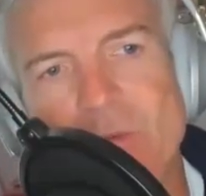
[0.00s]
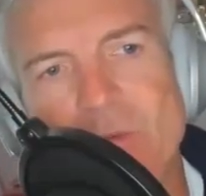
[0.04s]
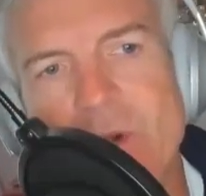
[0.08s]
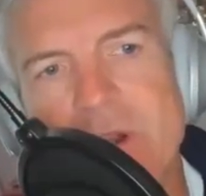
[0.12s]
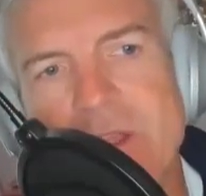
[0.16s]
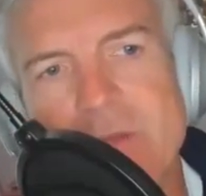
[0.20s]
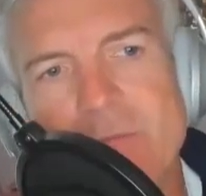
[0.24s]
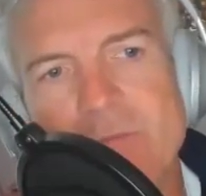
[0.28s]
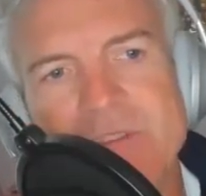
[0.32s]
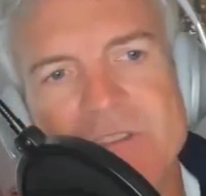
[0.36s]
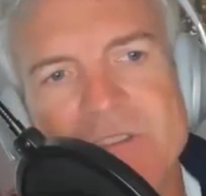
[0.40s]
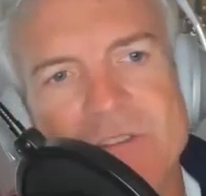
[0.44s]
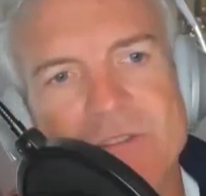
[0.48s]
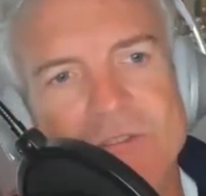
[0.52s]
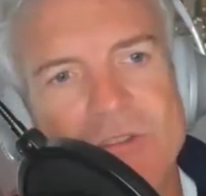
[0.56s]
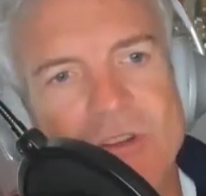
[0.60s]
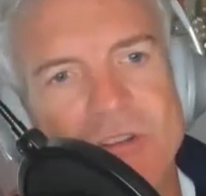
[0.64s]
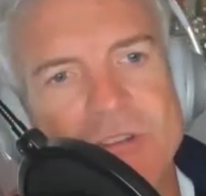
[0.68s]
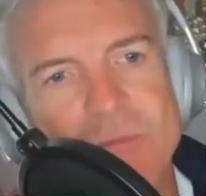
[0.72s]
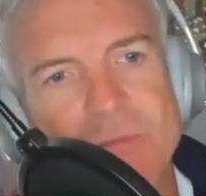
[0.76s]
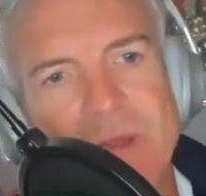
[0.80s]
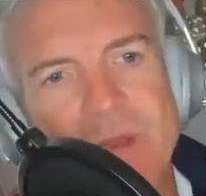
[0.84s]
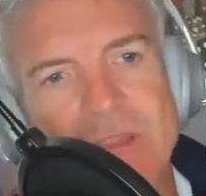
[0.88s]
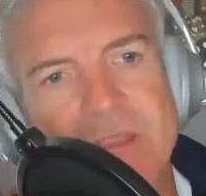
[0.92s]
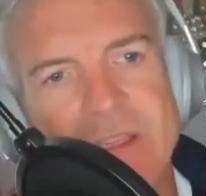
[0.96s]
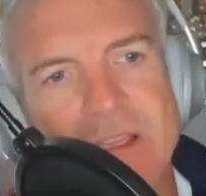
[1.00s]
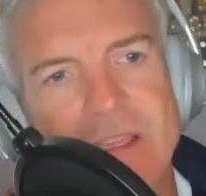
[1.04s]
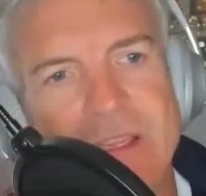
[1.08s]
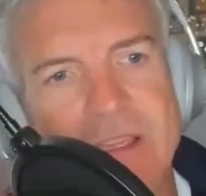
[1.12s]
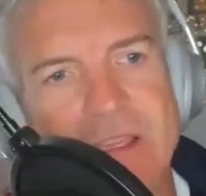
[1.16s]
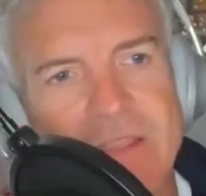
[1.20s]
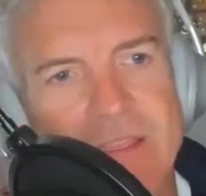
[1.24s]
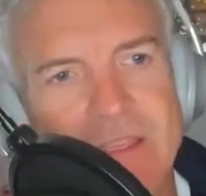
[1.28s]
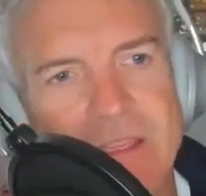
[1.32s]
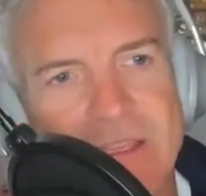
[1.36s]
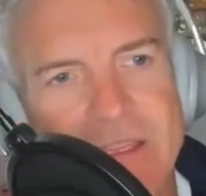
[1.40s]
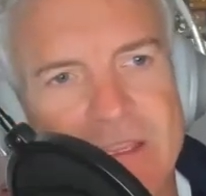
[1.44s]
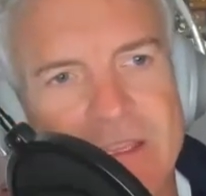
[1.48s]
One of them was you talked about
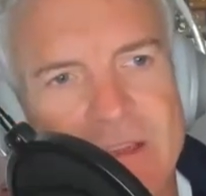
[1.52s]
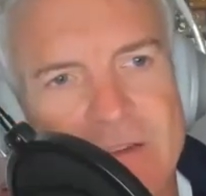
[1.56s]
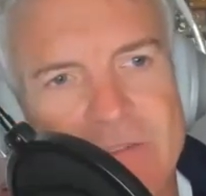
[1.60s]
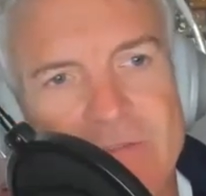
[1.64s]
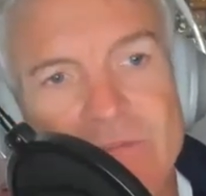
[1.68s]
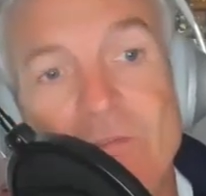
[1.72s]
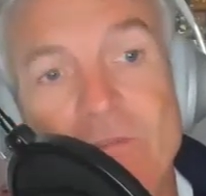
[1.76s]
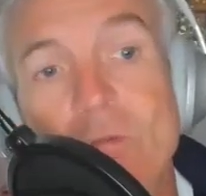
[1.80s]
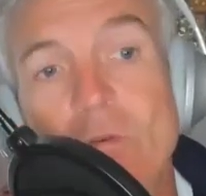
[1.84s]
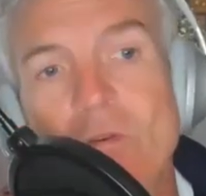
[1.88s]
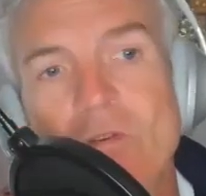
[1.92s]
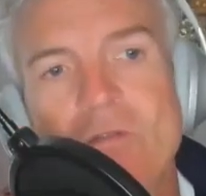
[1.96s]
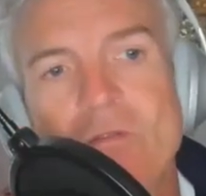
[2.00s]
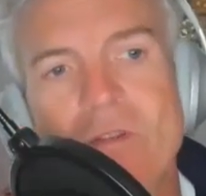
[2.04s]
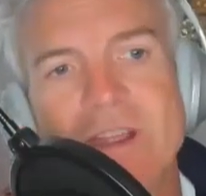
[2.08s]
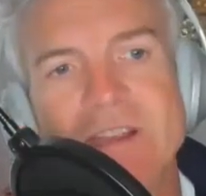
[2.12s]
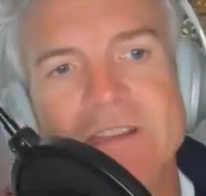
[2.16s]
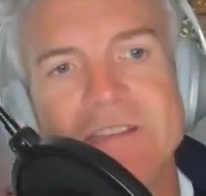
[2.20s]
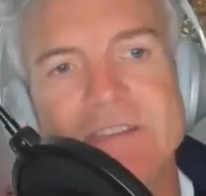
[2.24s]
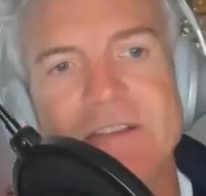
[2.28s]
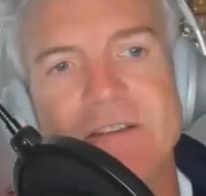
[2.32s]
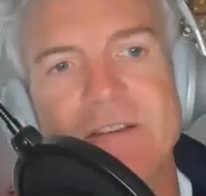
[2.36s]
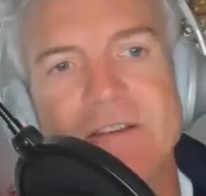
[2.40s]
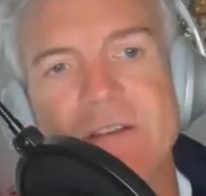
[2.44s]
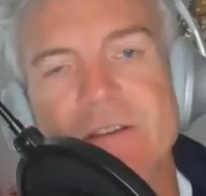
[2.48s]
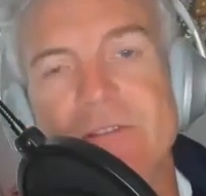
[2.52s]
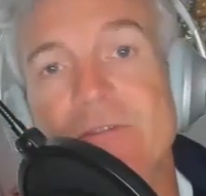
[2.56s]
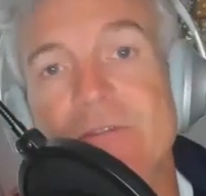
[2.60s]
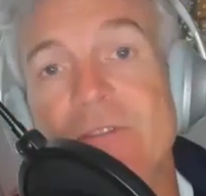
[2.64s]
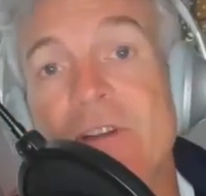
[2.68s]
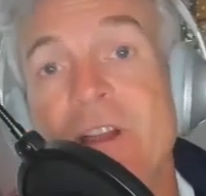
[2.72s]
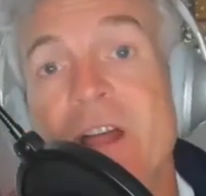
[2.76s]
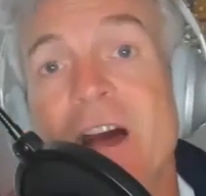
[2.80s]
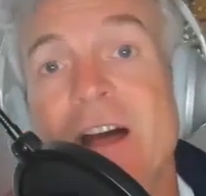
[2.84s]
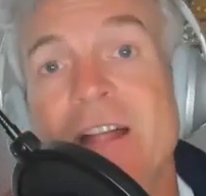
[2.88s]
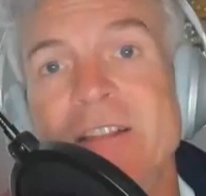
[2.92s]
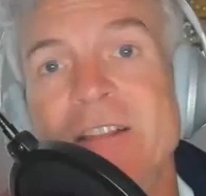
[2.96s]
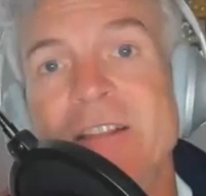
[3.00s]
the 4 criteria for
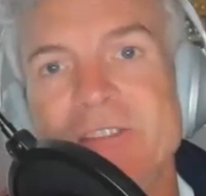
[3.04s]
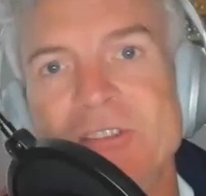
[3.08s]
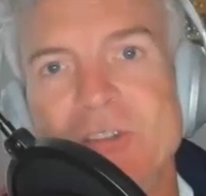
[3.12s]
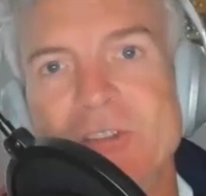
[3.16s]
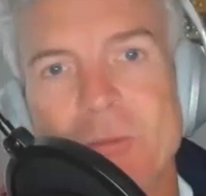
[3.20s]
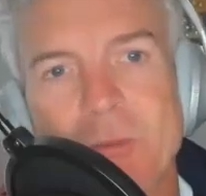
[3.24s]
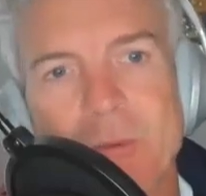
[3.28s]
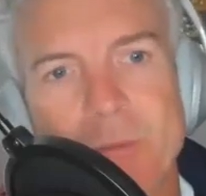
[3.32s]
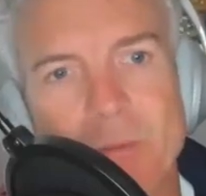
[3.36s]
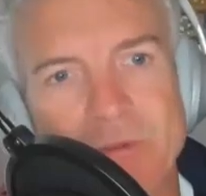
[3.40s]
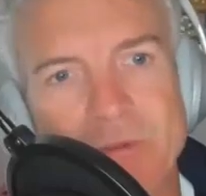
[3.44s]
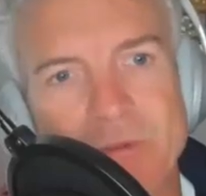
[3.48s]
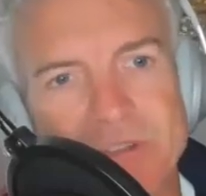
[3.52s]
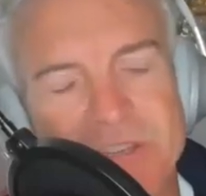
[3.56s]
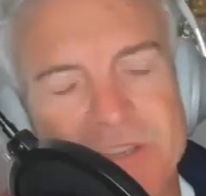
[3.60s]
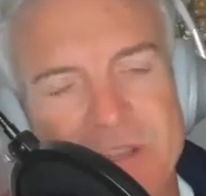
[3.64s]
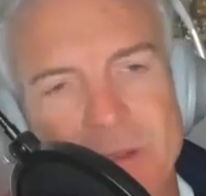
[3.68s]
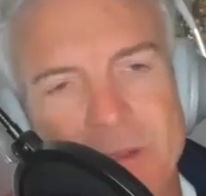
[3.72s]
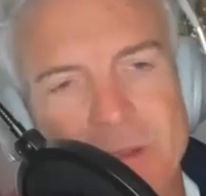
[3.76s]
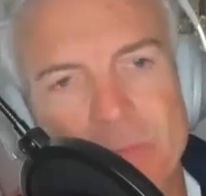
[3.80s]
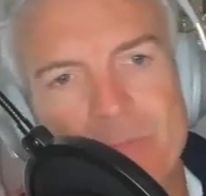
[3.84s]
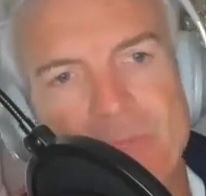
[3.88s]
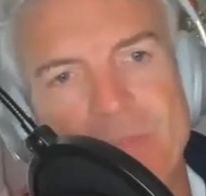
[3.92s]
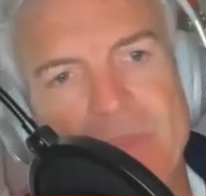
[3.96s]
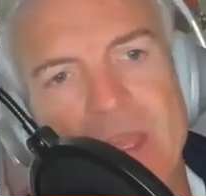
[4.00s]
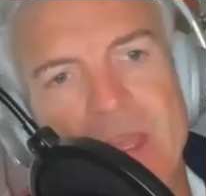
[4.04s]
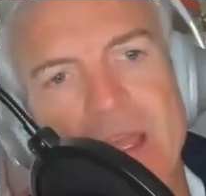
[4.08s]
an unstoppable team,